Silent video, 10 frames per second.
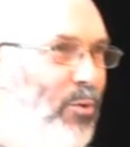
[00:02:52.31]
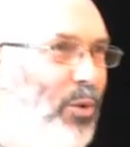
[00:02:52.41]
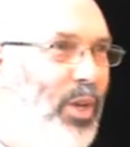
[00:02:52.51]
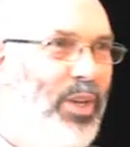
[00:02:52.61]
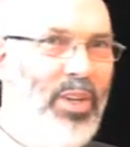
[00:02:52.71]
I've,
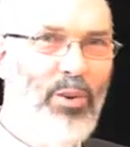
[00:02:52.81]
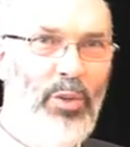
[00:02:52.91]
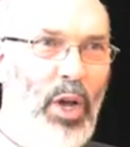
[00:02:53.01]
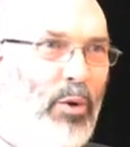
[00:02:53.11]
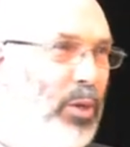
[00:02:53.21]

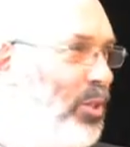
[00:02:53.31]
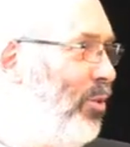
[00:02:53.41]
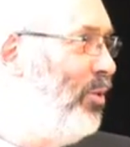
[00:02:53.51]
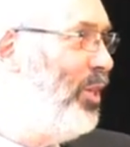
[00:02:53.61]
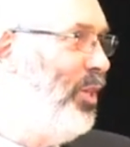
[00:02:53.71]
although I was
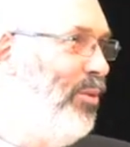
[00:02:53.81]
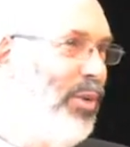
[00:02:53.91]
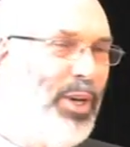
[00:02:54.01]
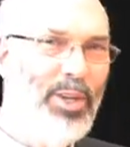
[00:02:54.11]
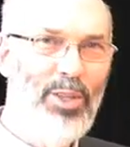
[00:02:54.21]
interested in the
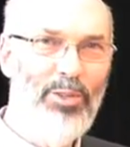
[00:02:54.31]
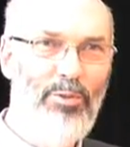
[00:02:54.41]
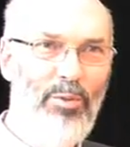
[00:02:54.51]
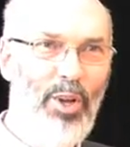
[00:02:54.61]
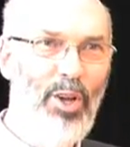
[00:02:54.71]
Vikings
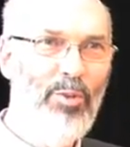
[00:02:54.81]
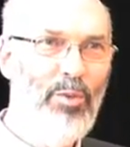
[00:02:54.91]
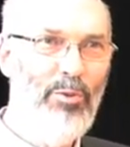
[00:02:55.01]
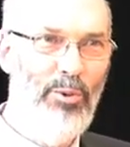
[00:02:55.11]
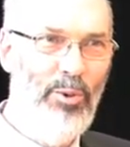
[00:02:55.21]
from long
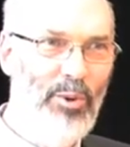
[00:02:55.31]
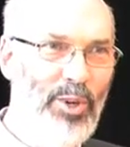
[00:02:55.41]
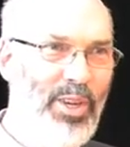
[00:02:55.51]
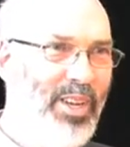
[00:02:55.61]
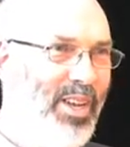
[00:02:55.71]
before,